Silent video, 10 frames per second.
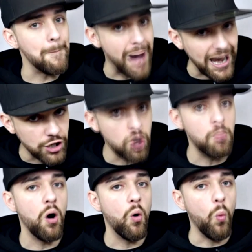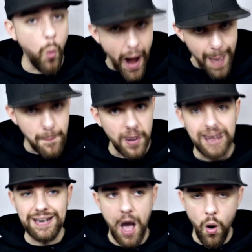Madame Web.
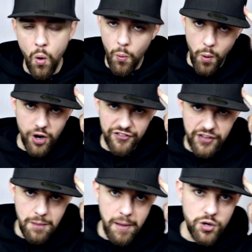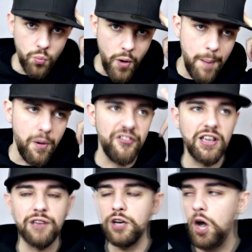Now, when I think of Madame Web, I
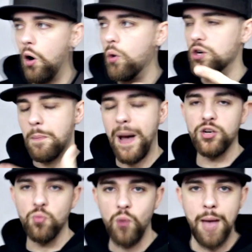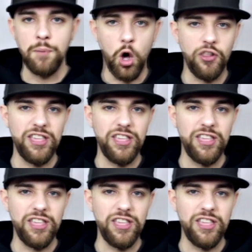think of an older Madame Web, like